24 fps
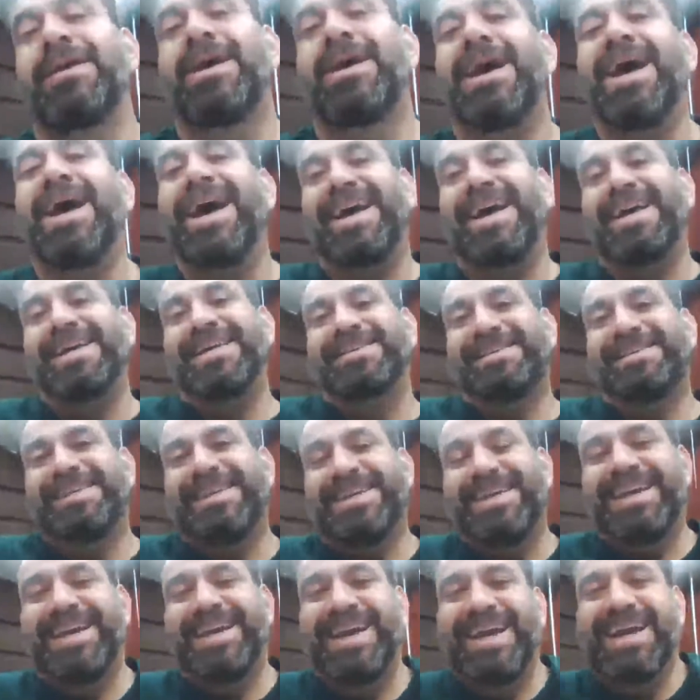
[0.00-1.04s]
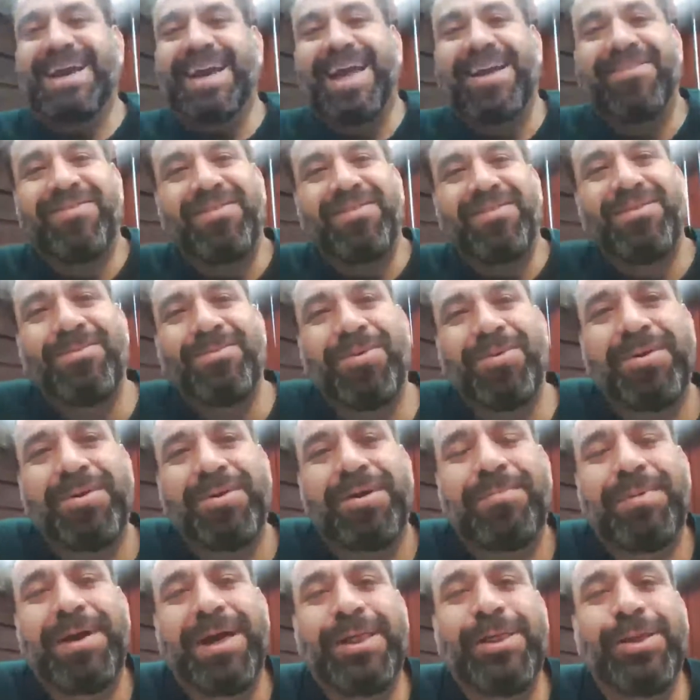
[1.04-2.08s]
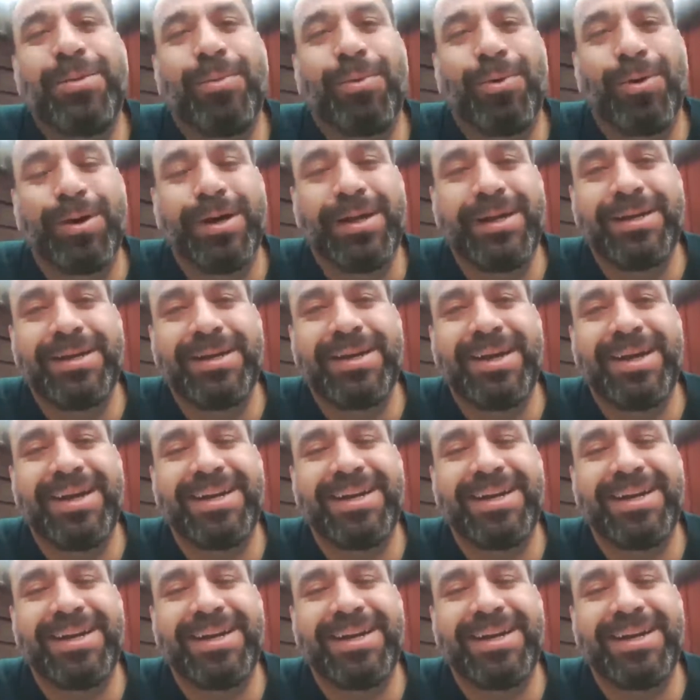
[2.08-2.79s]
Hi. Have you ever woken up in the morning